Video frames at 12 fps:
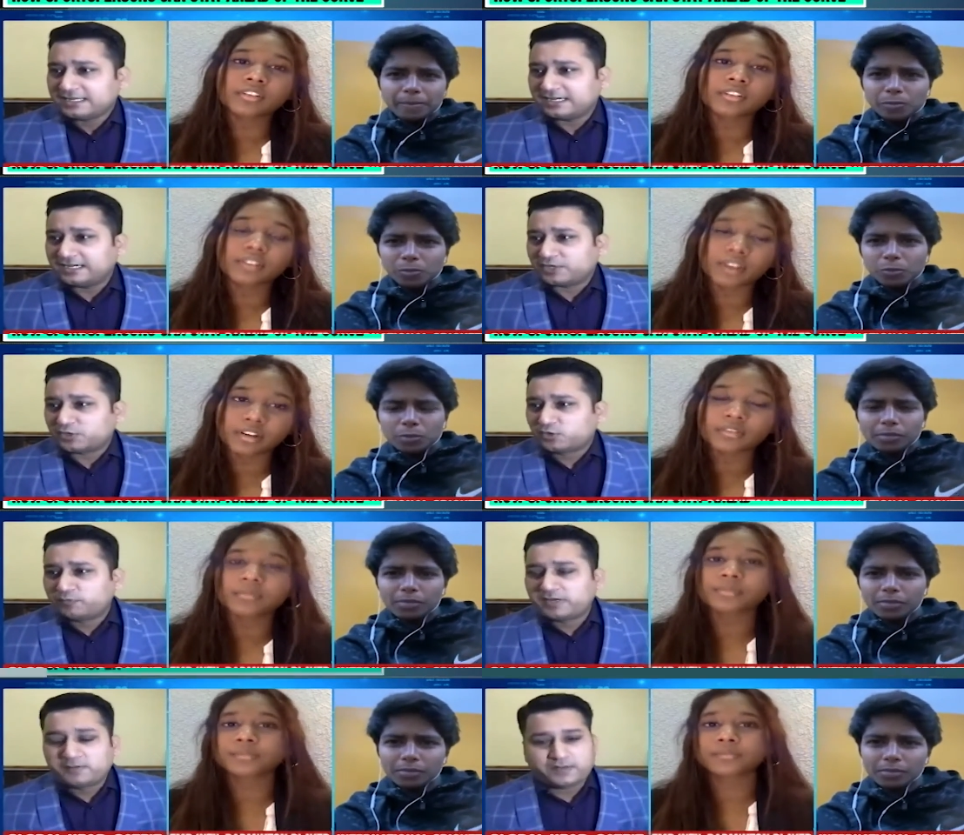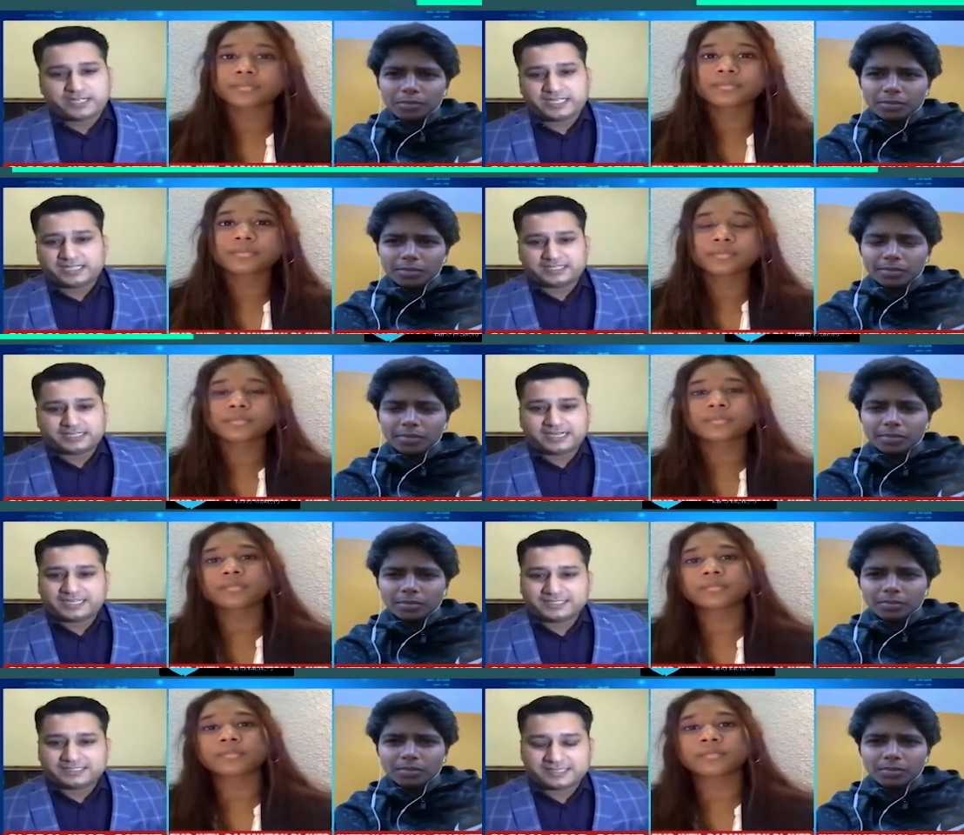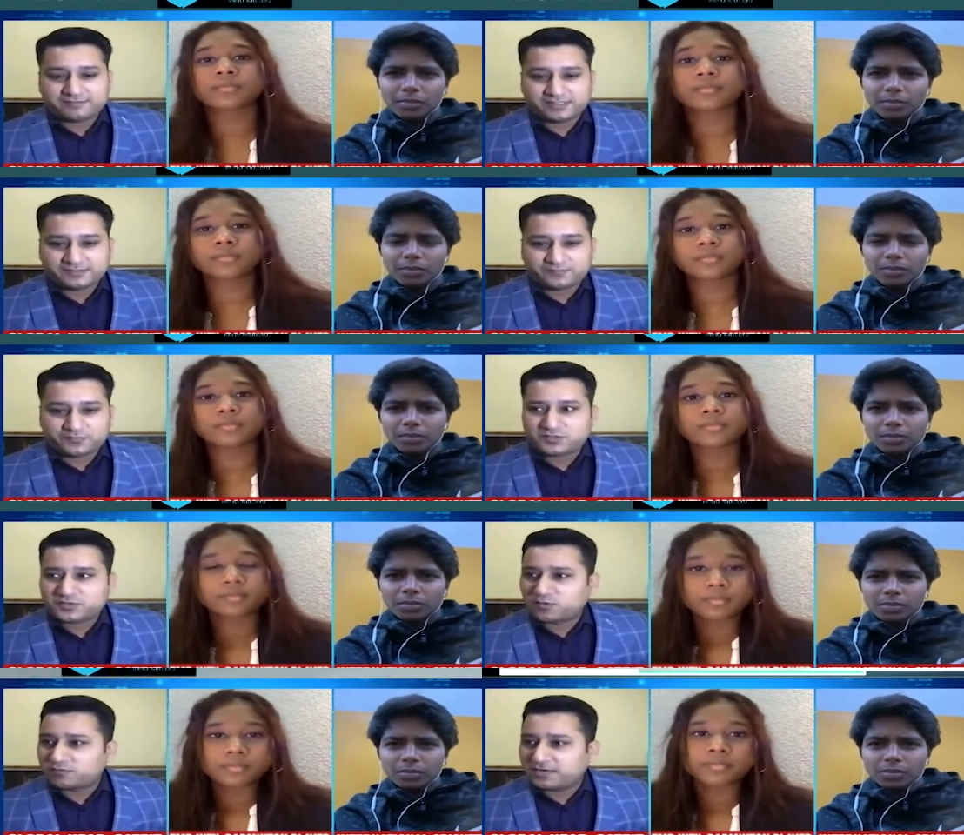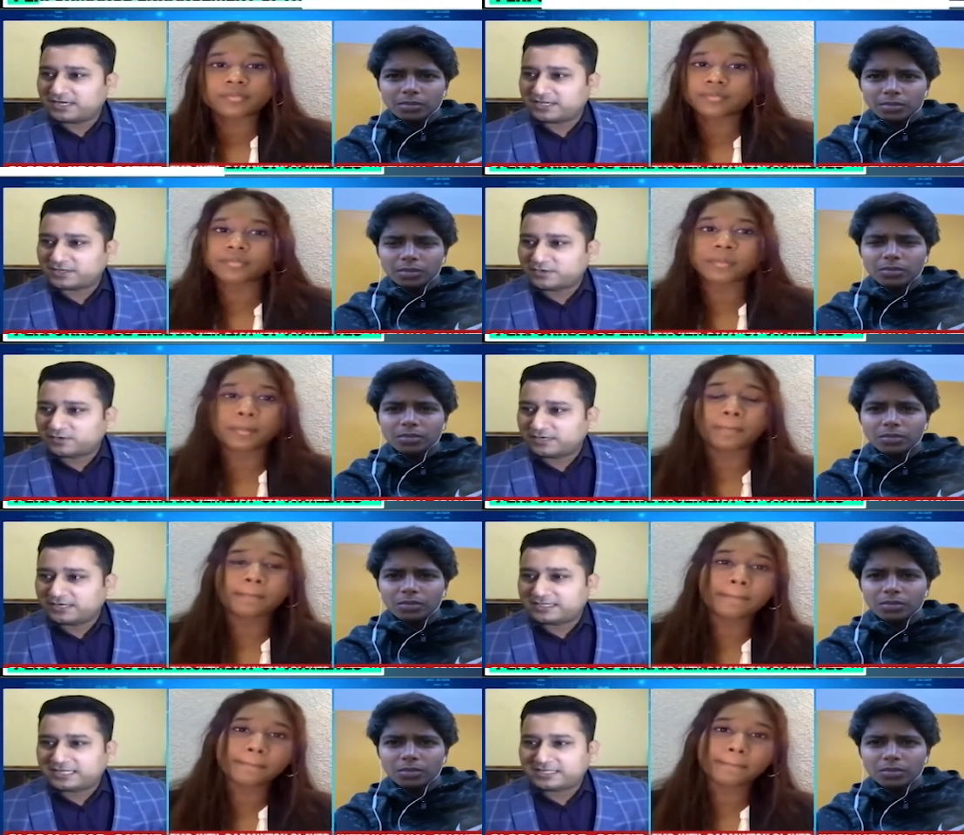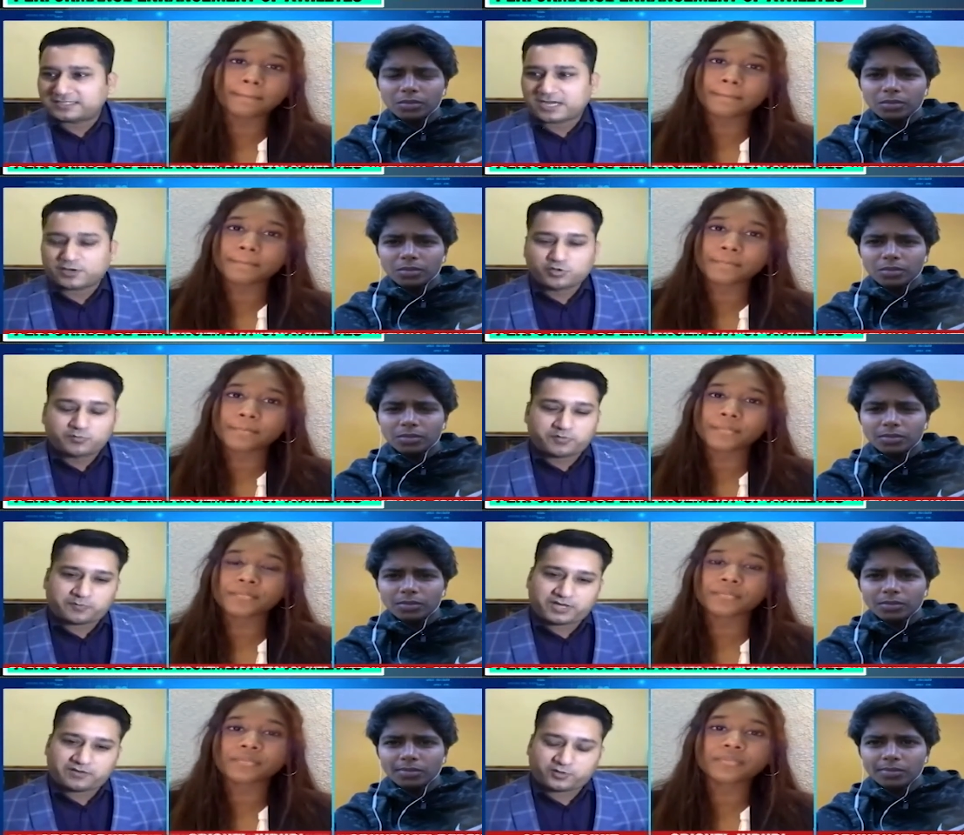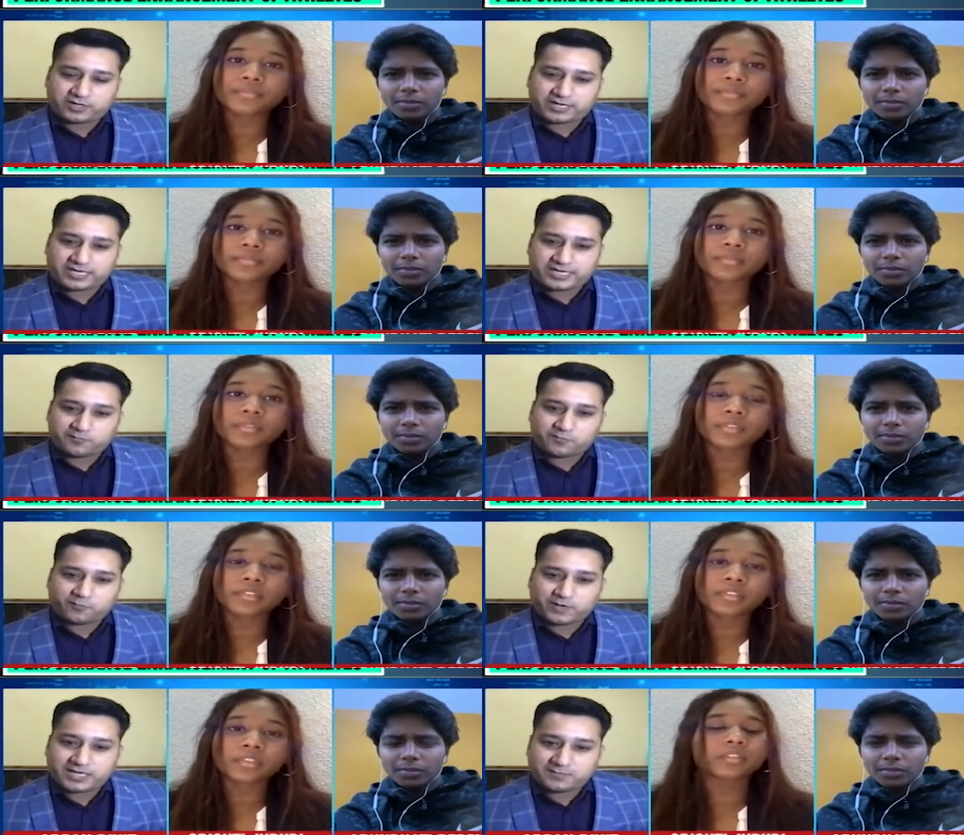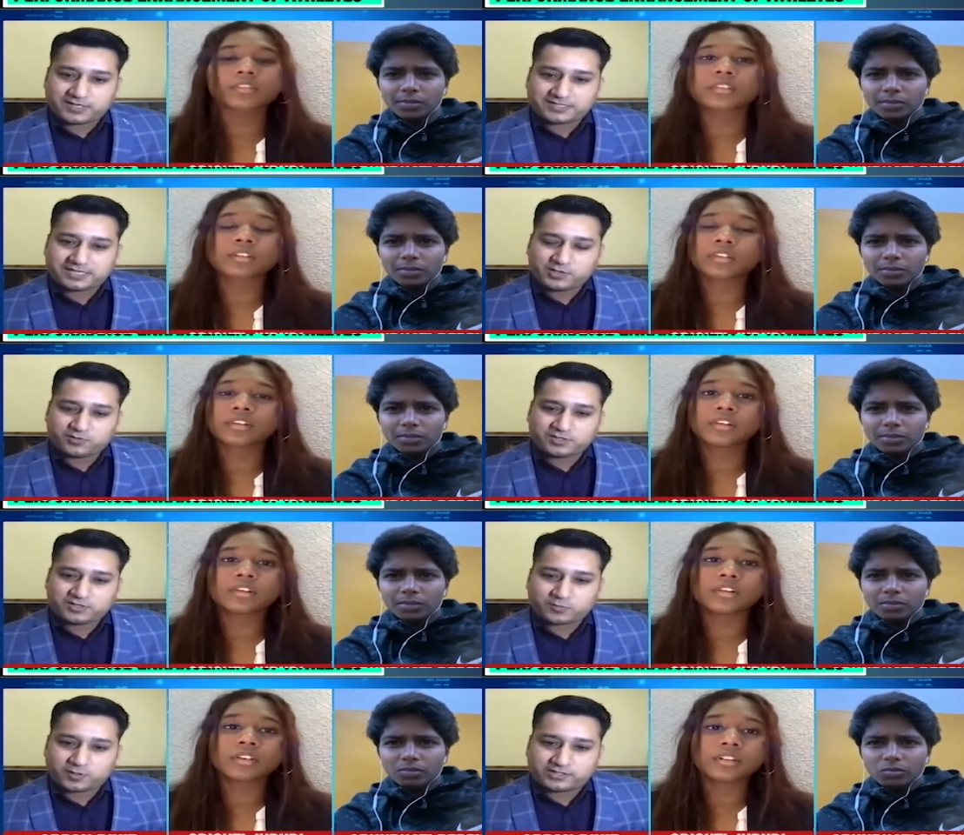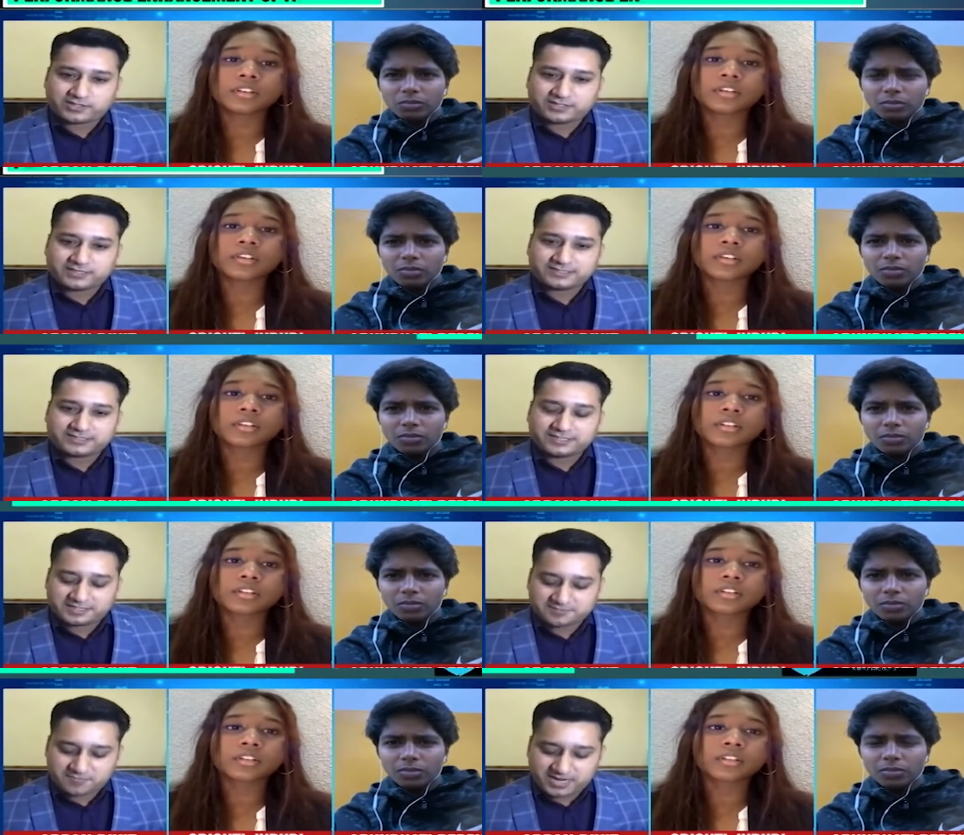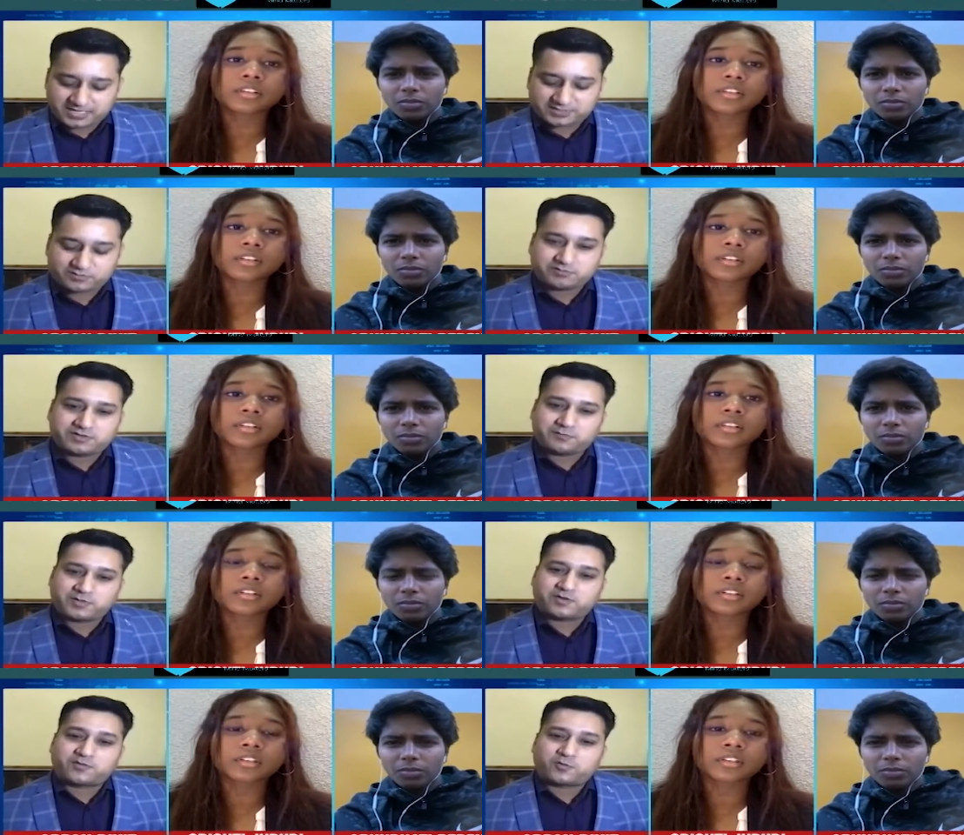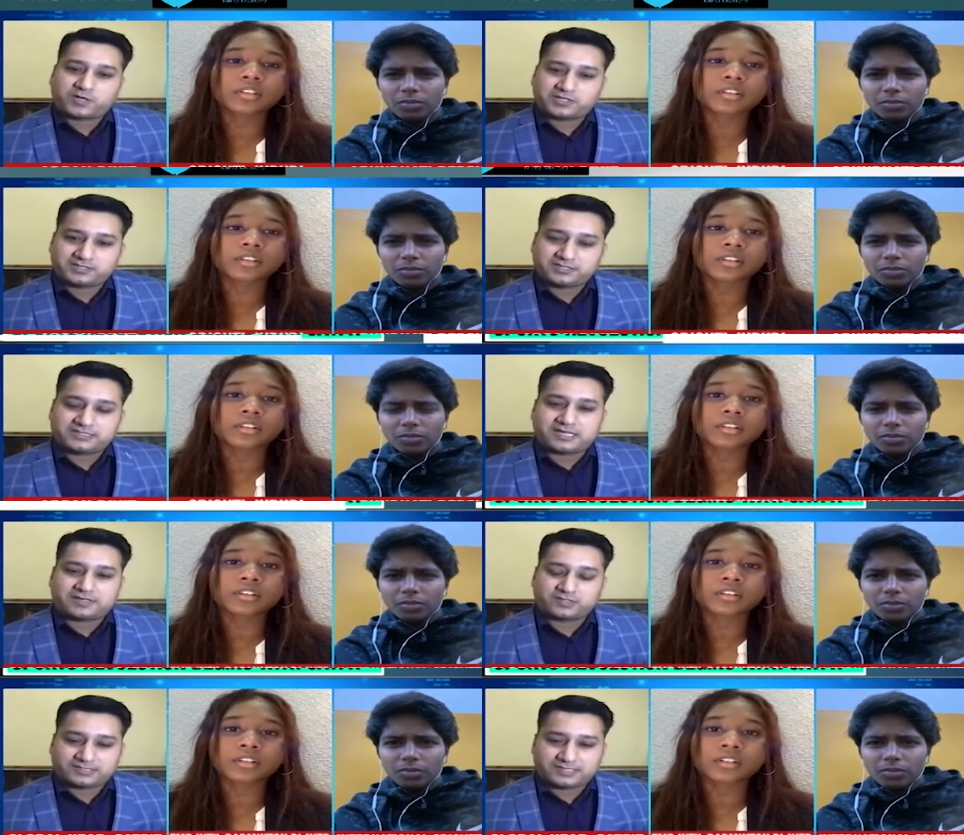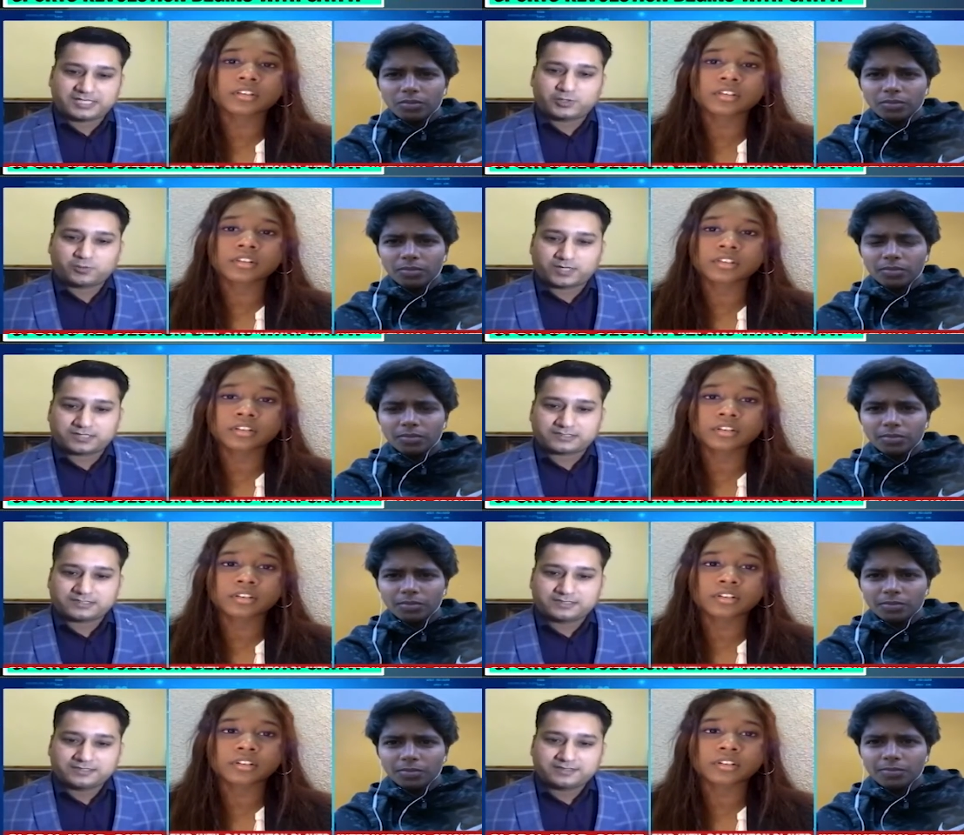Speaker 1: uh, you've been playing at the highest level so uh, you know tell us how you prepare for a game why i'm asking you this question is the maximum number of questions that was sent to us